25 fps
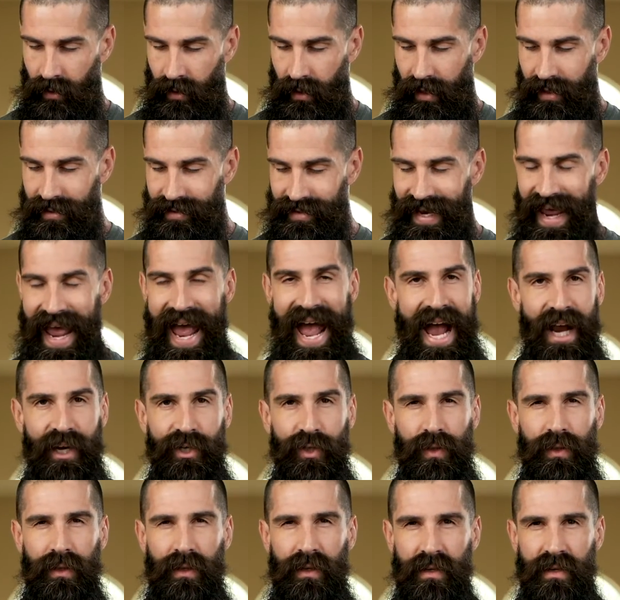It's
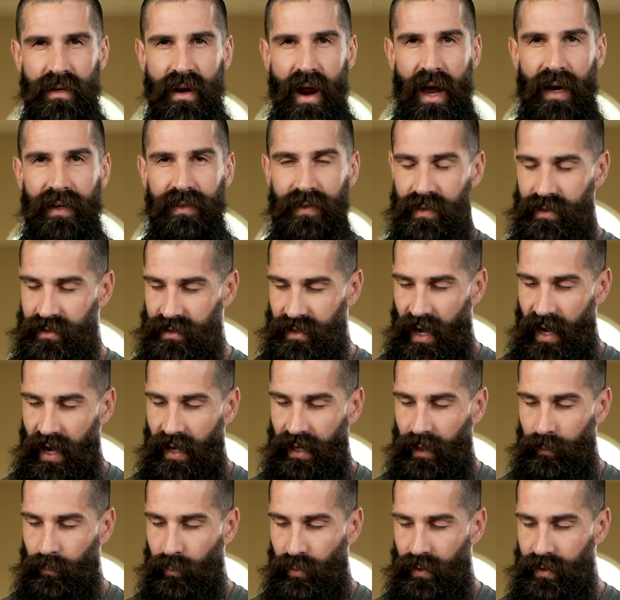actually a nice and
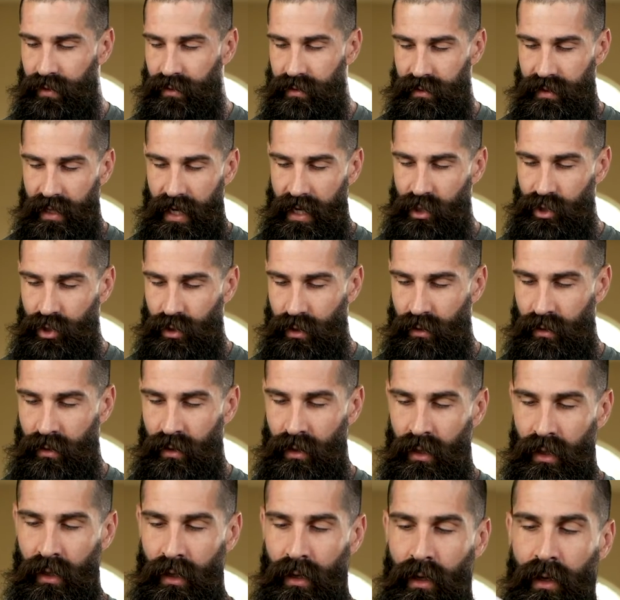tidy presentation.
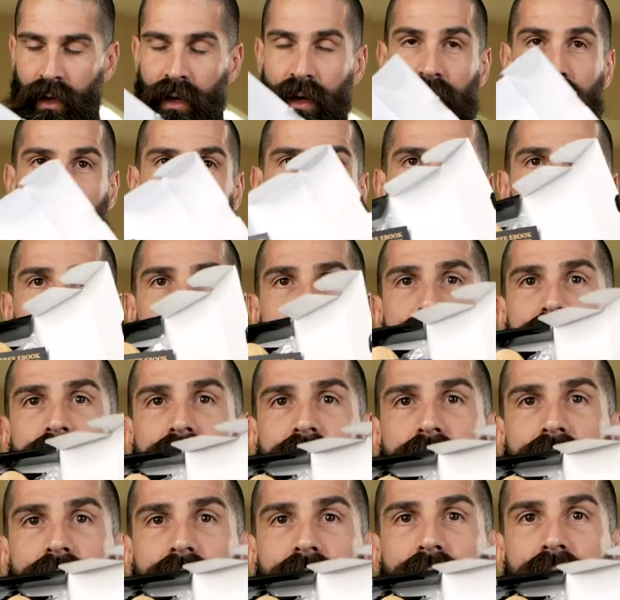
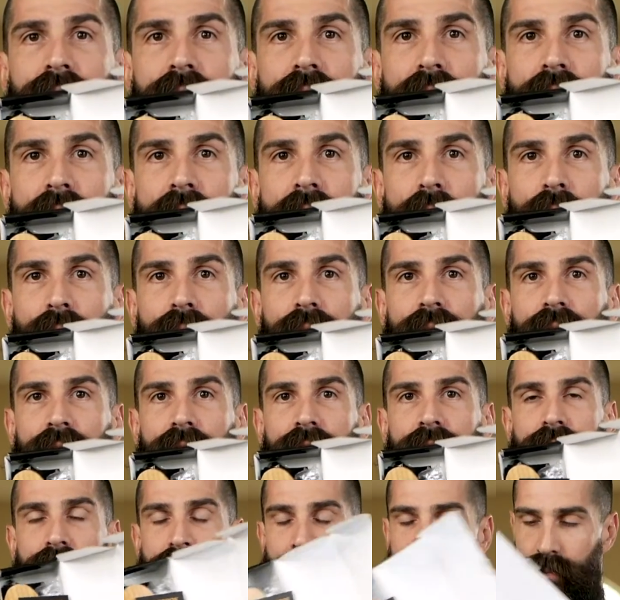Here's how it
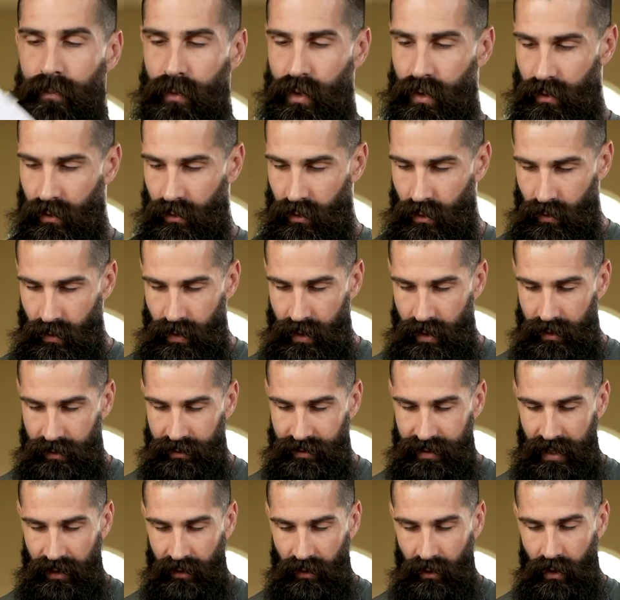is. I'm going to go ahead and
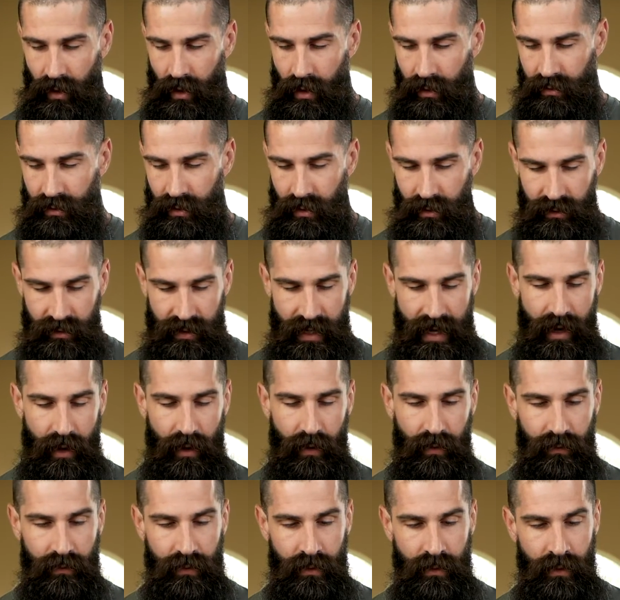take the contents
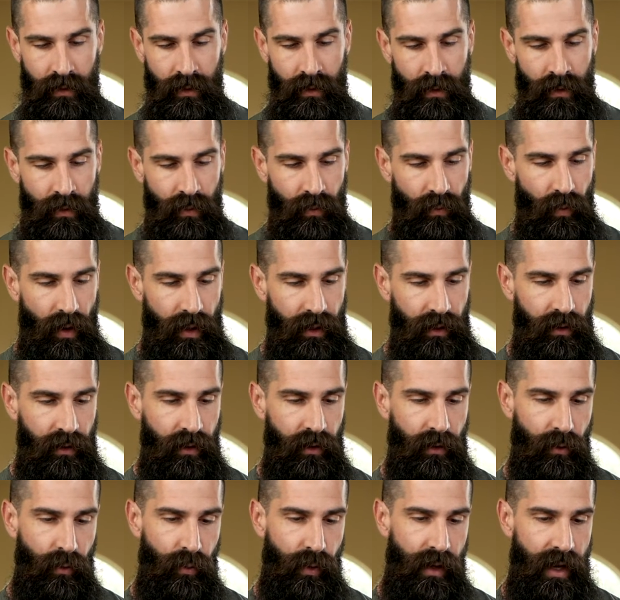out. Right
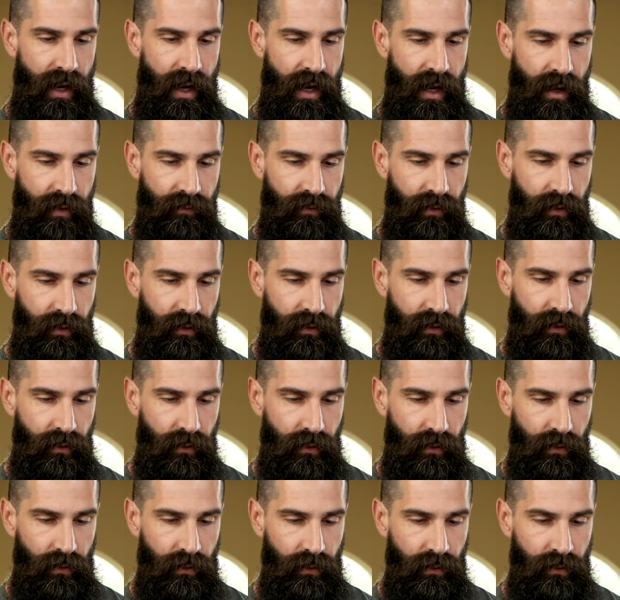here we have a
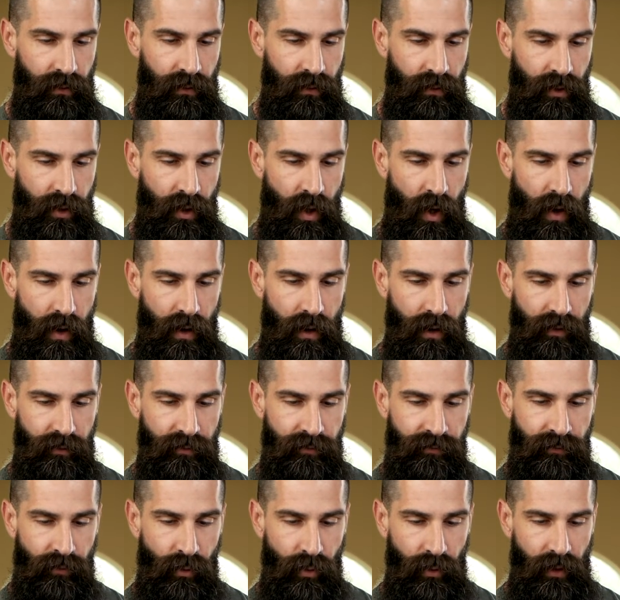little card
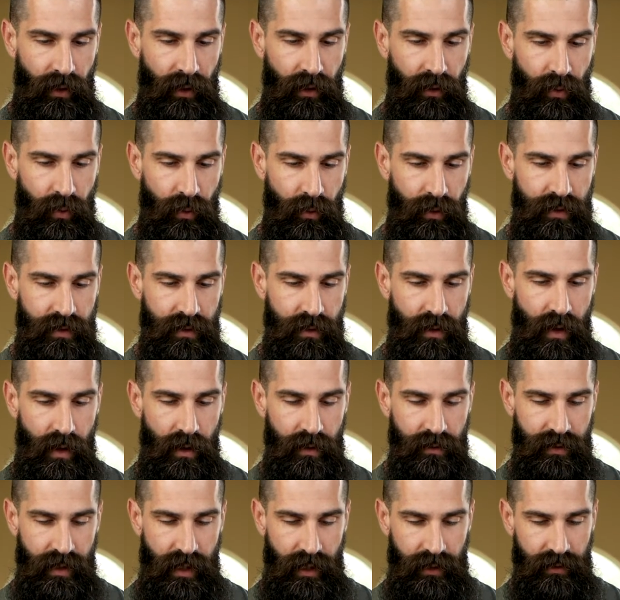for inquiries,
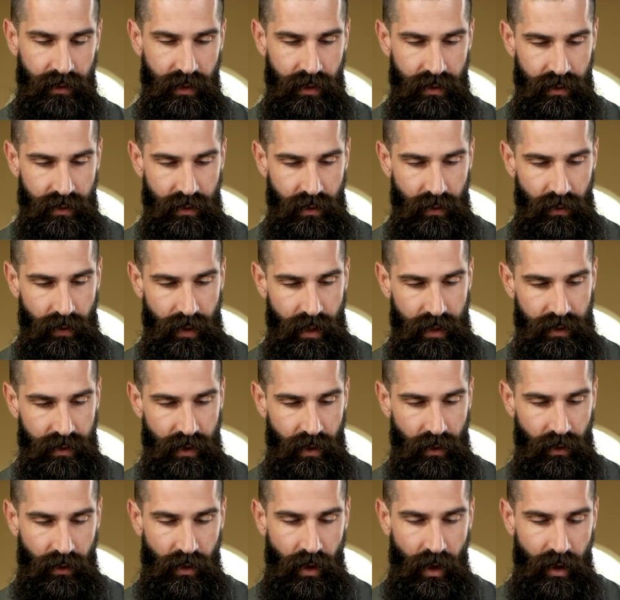contact us. So it has
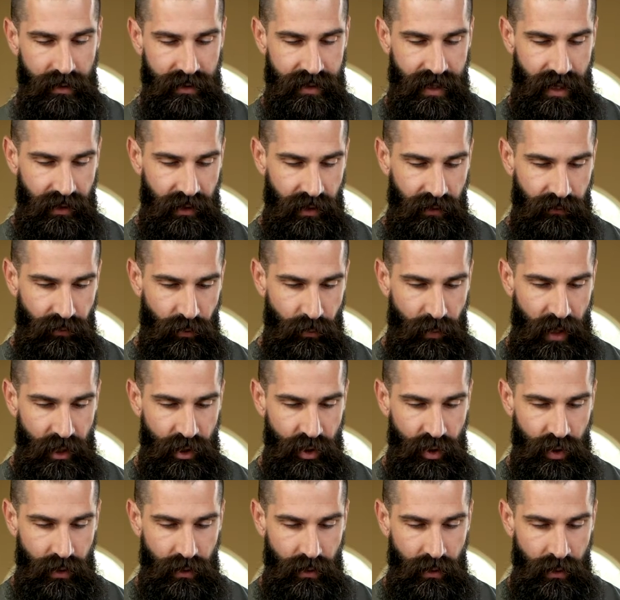their contact
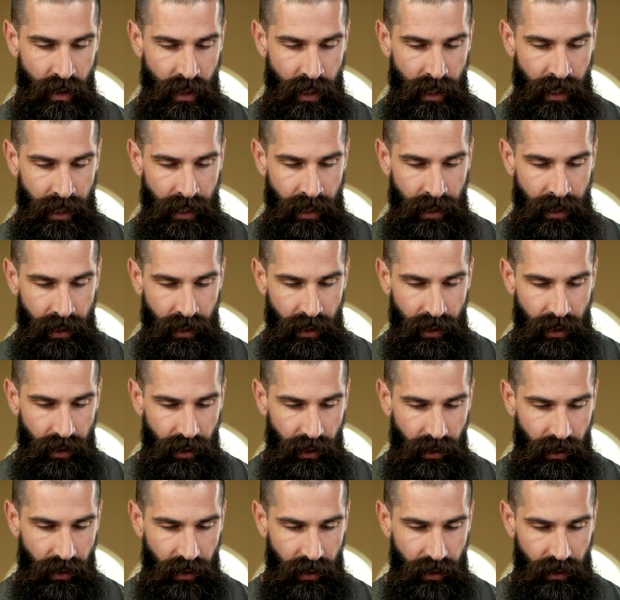information,
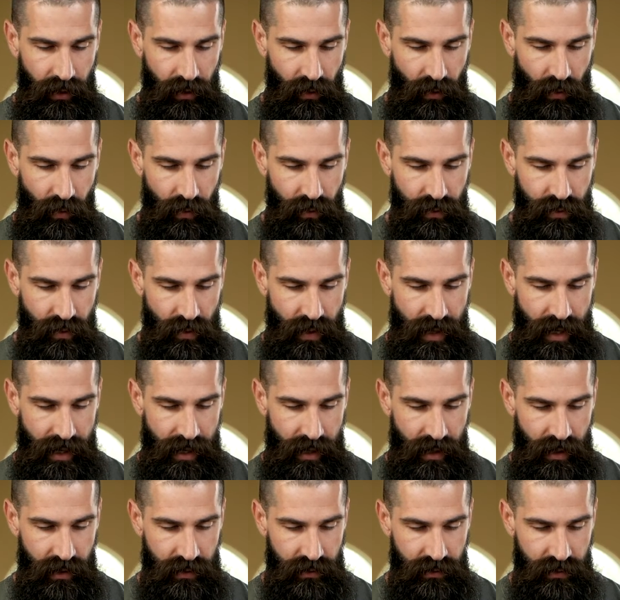and it also
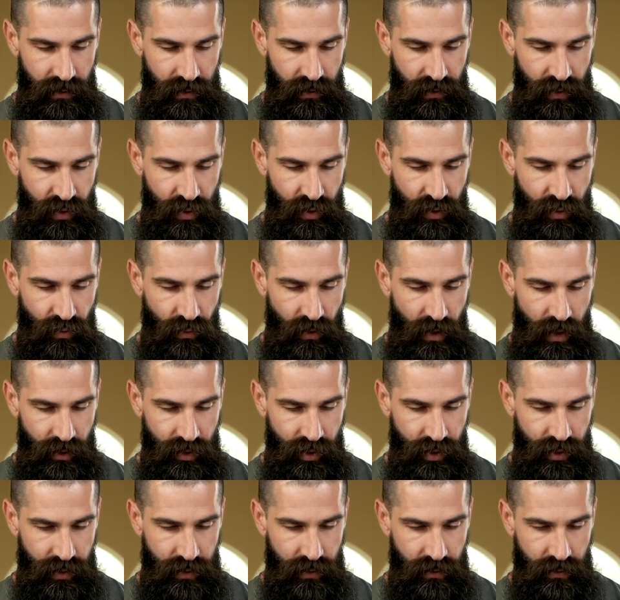has
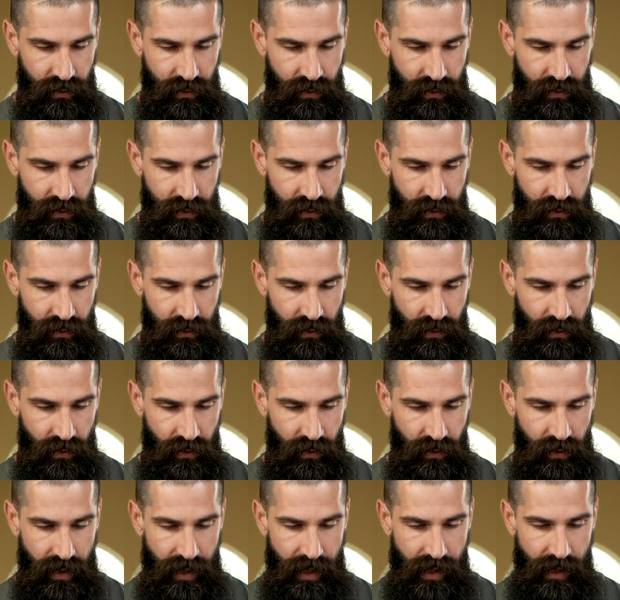instructions
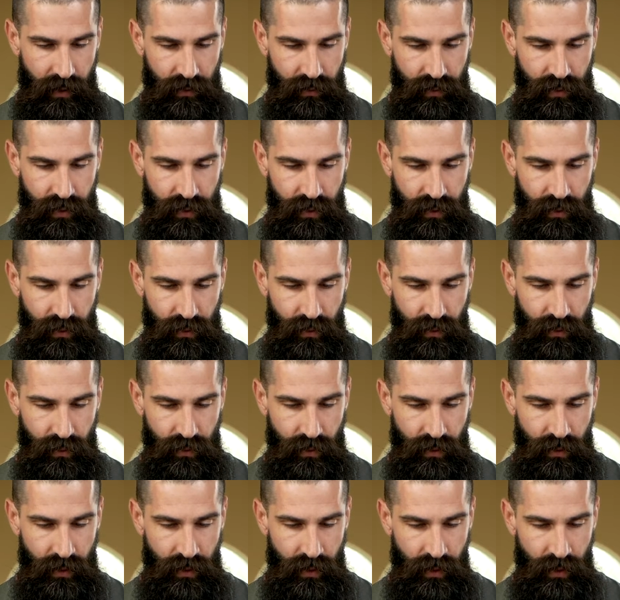on how
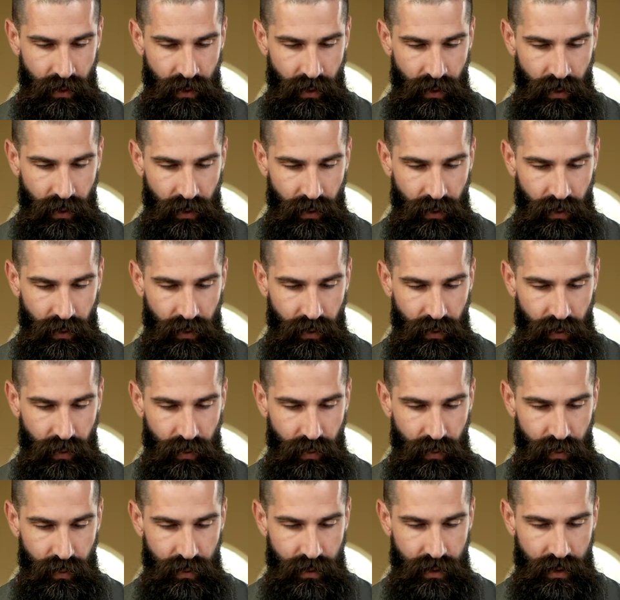to
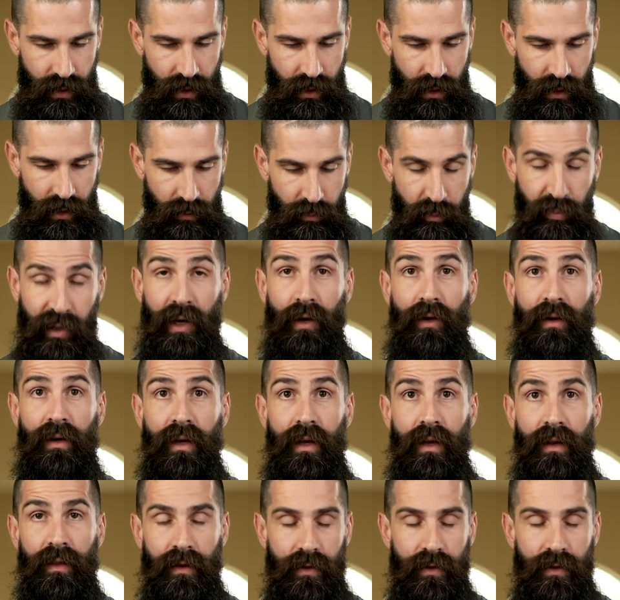use the beard kit.